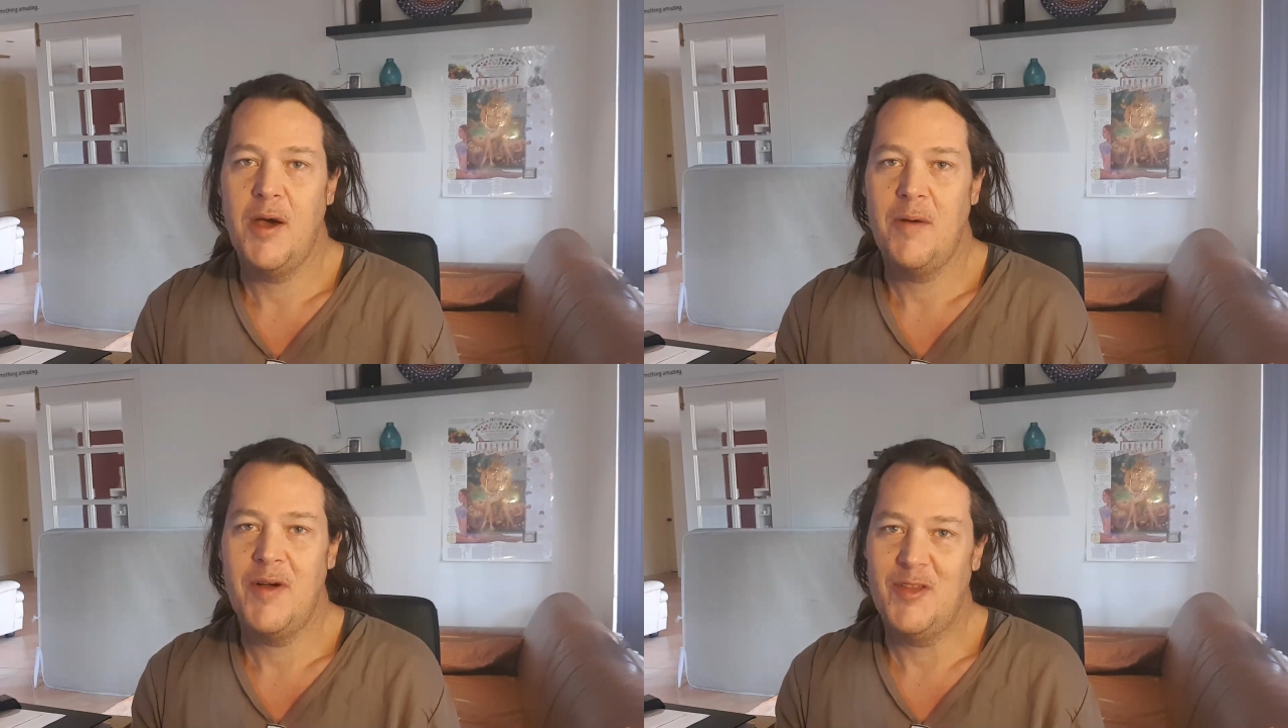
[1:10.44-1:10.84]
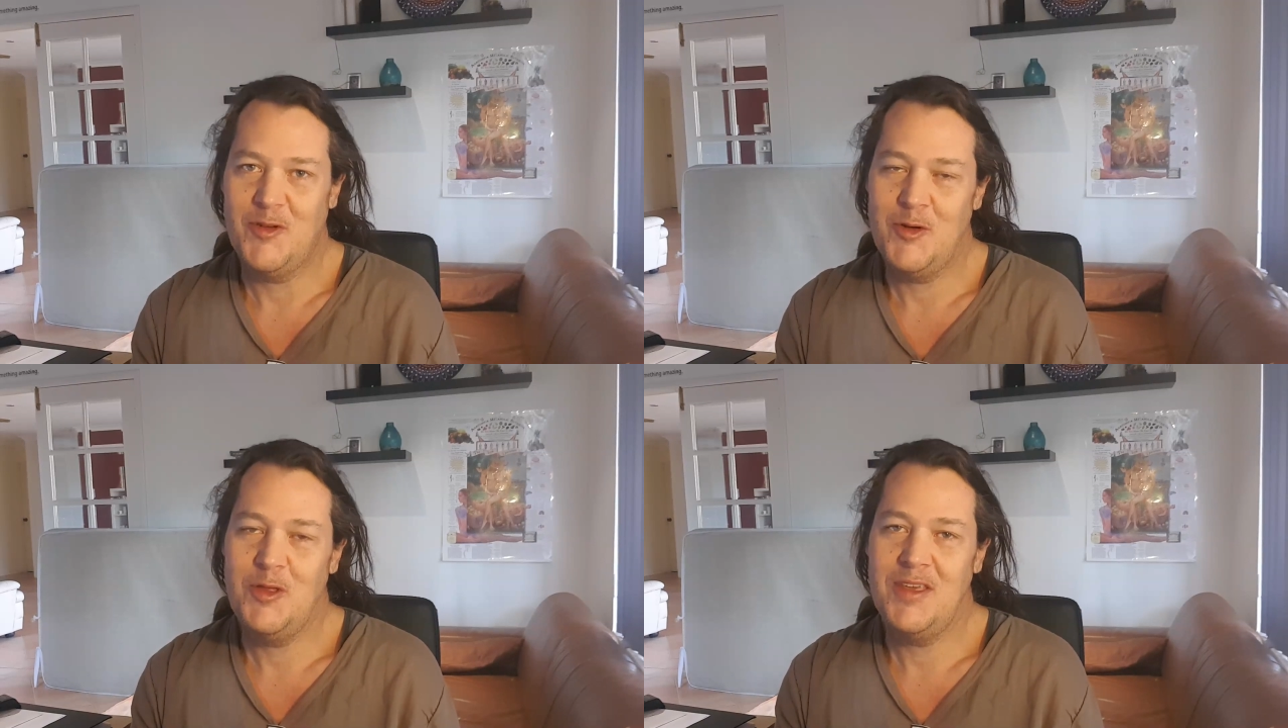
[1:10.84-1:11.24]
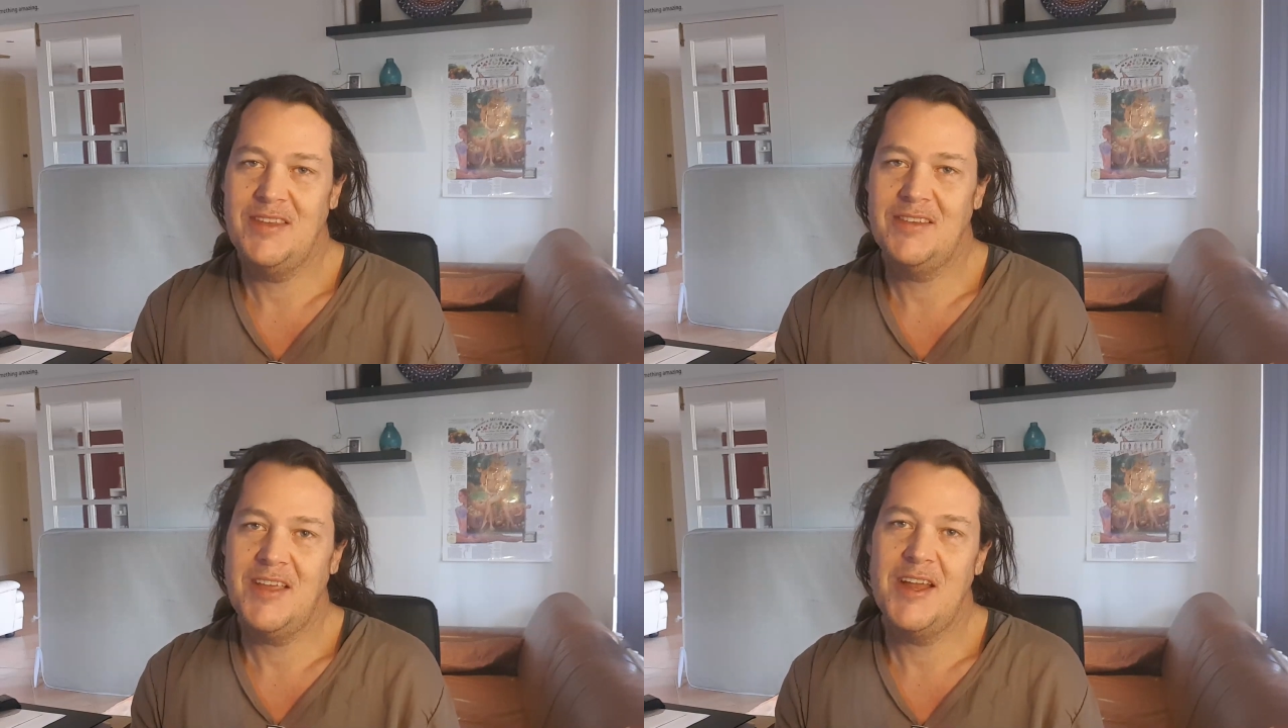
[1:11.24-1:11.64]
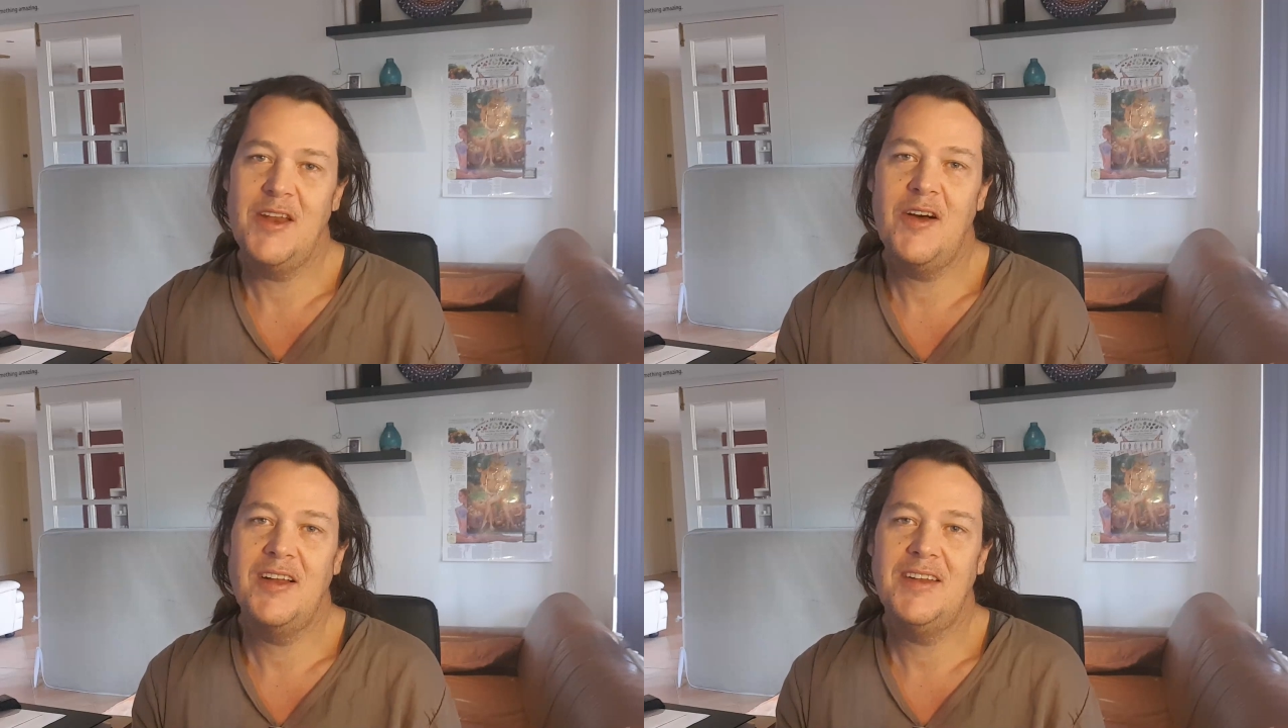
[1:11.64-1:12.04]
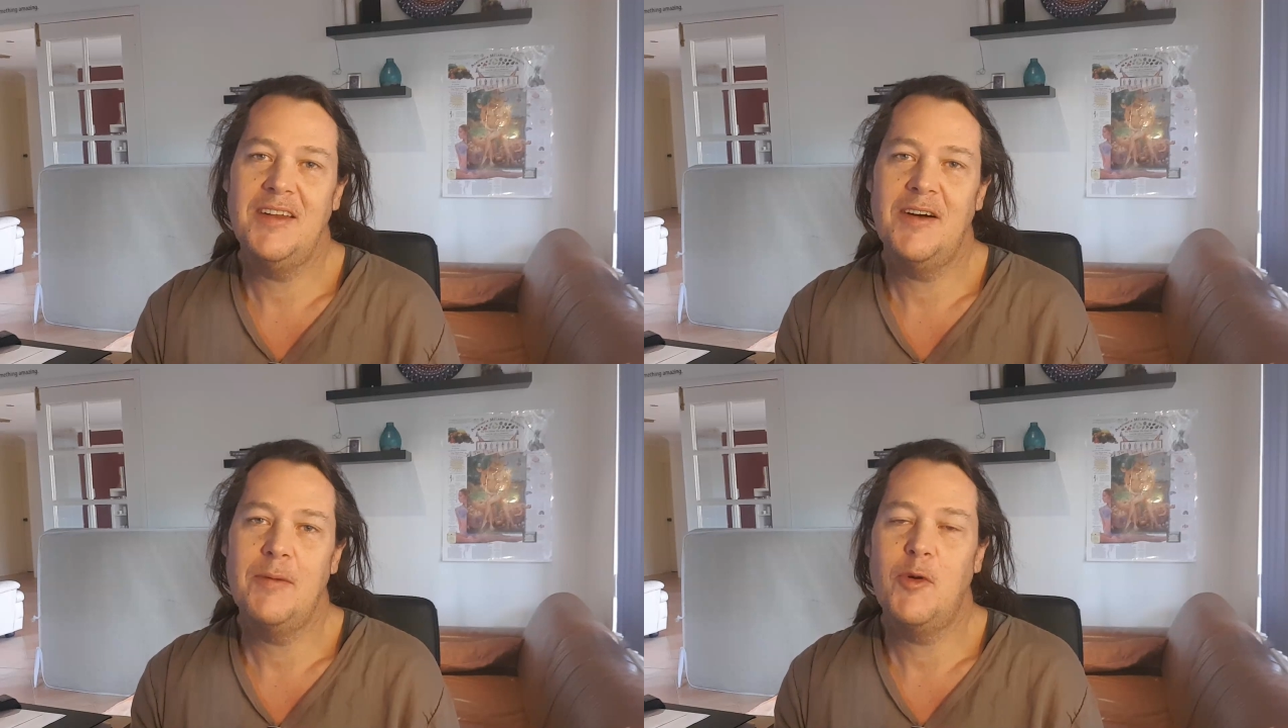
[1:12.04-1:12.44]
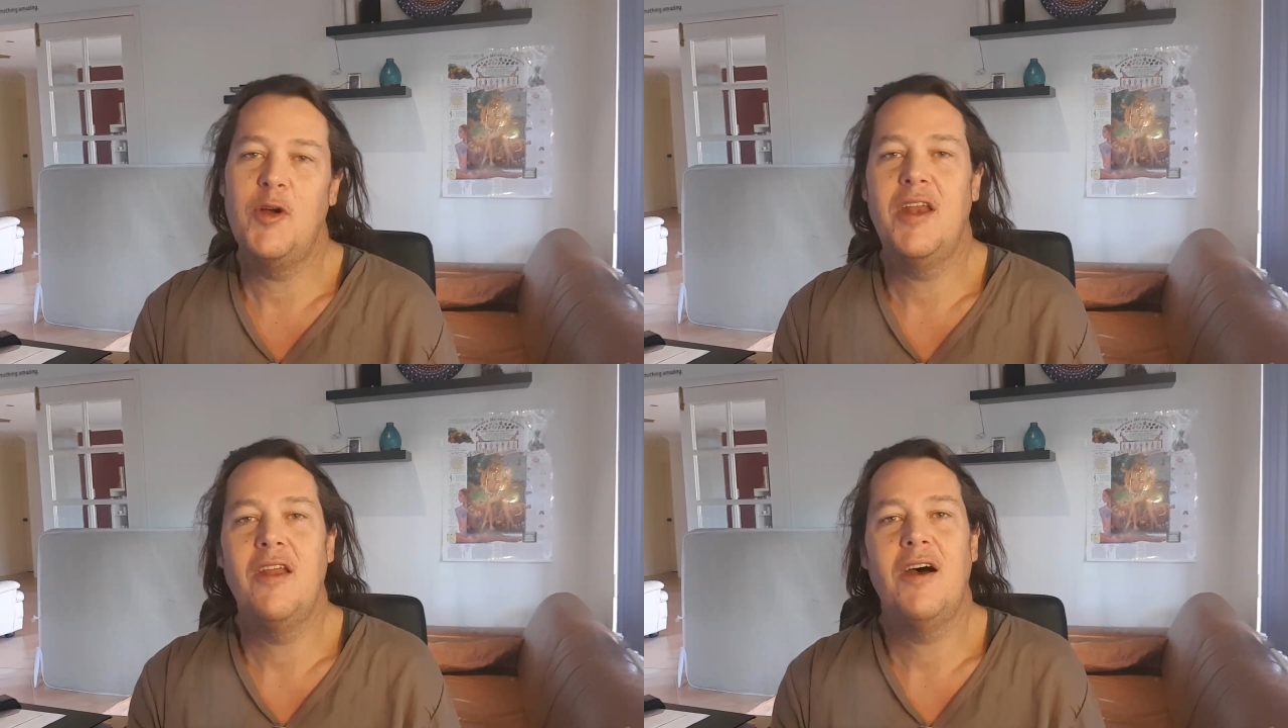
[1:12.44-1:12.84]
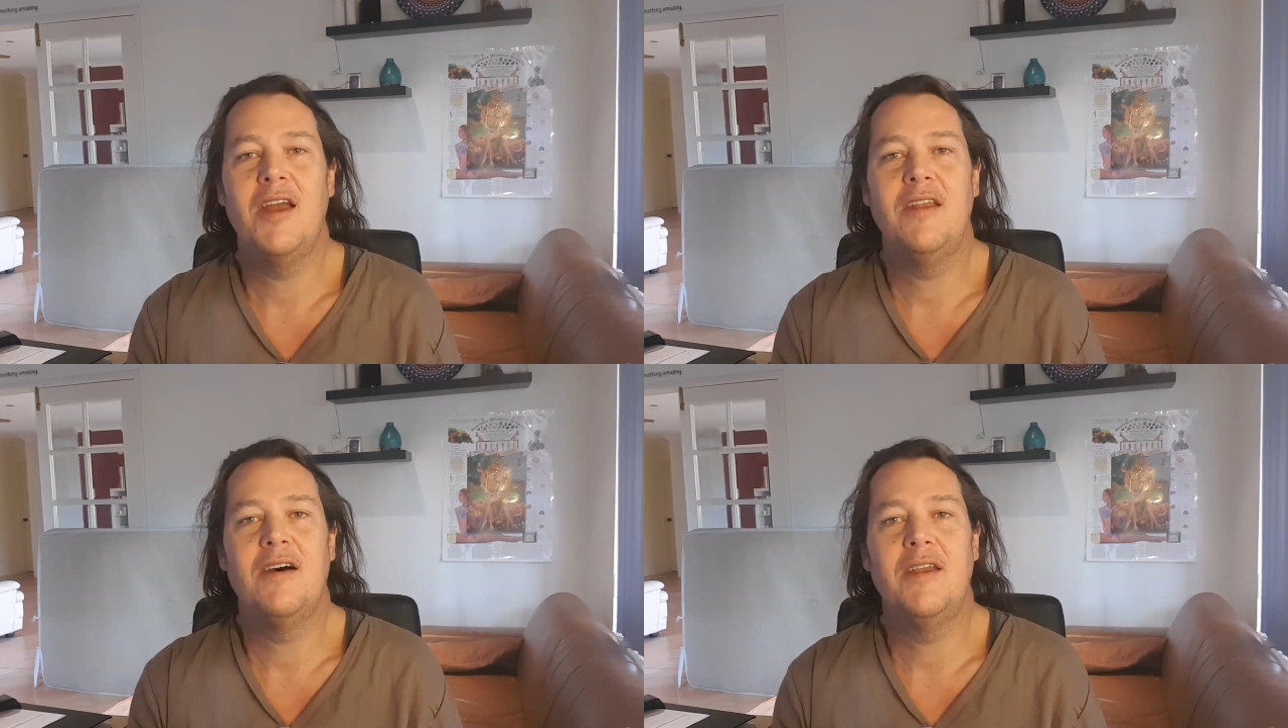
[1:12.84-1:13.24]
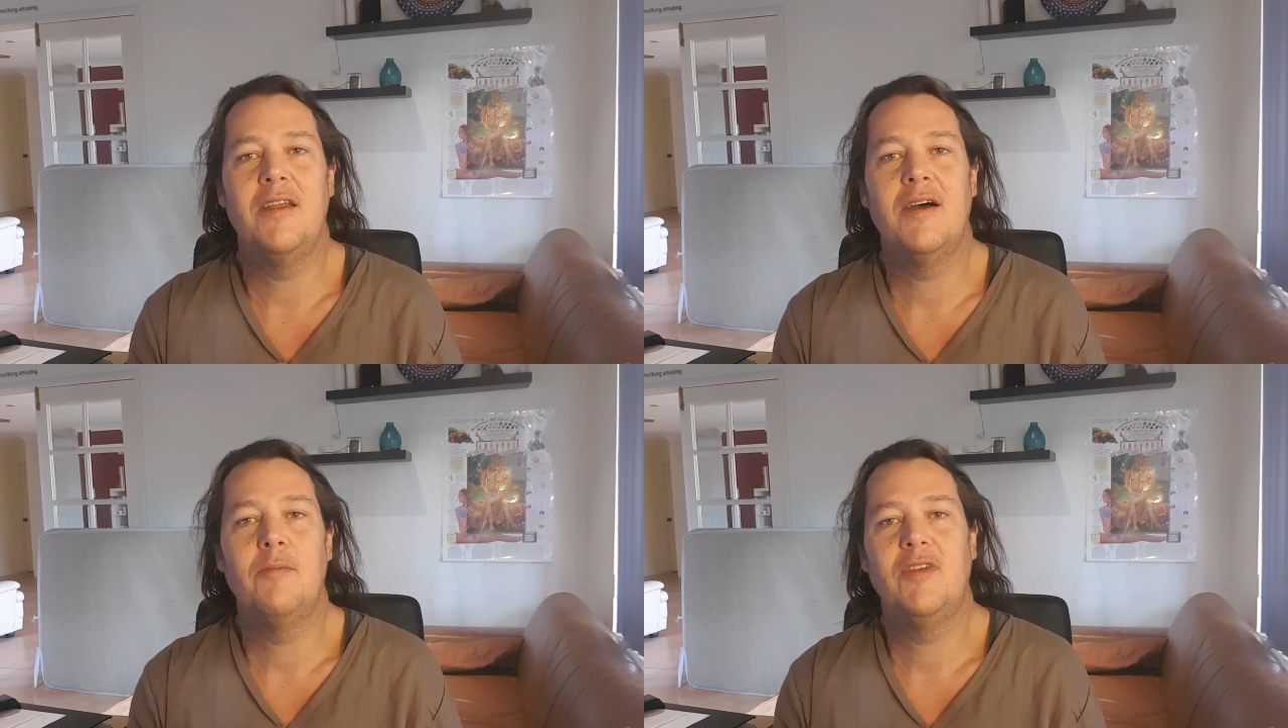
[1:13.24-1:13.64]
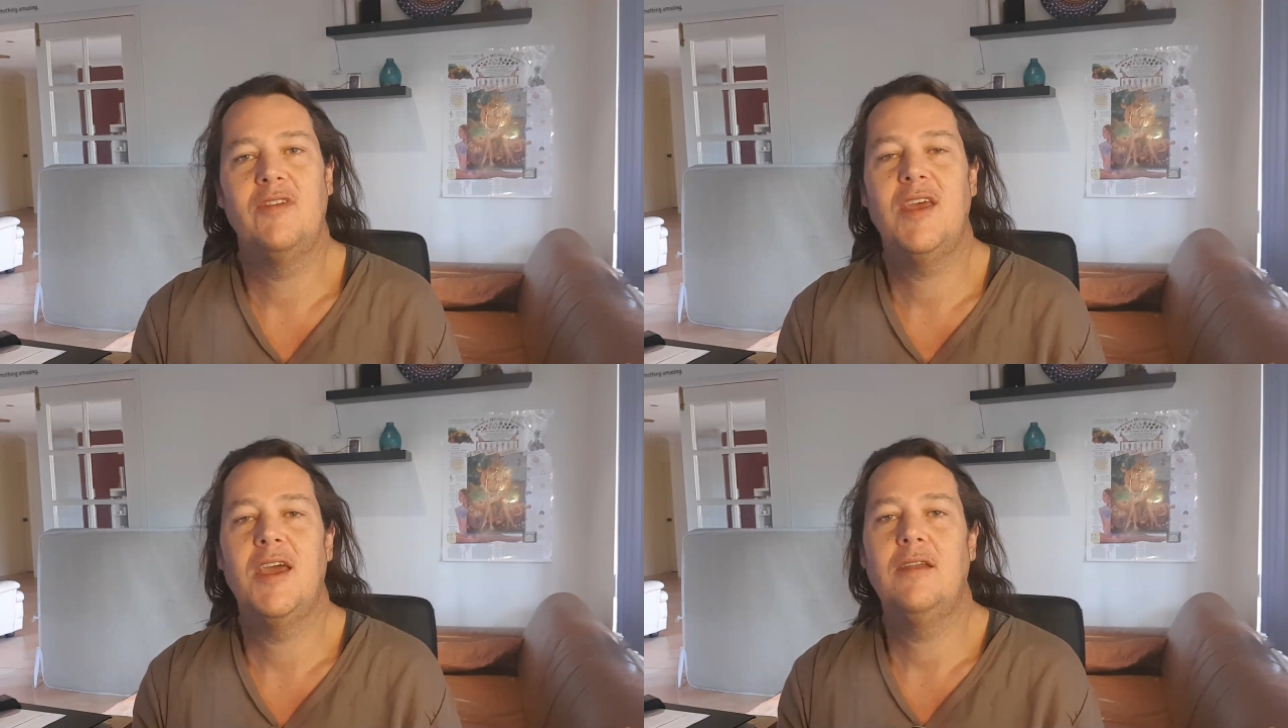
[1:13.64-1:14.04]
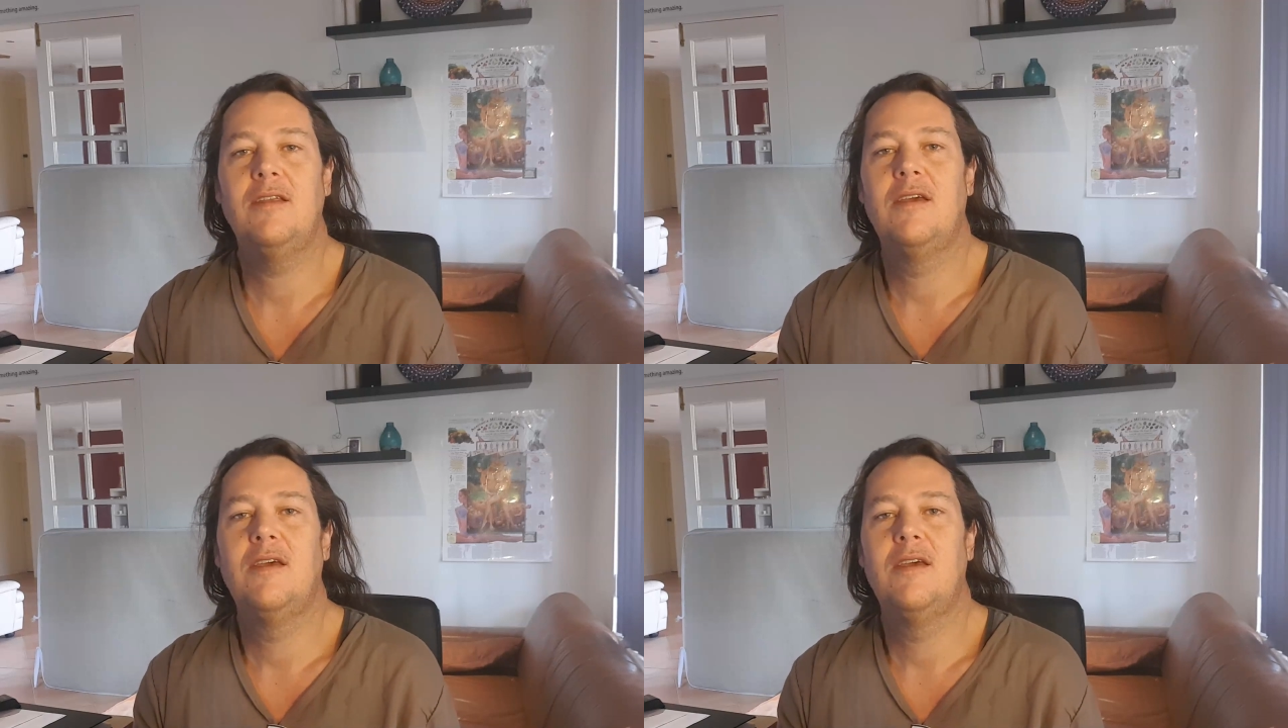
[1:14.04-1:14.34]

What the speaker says: But the truth is that 99.999%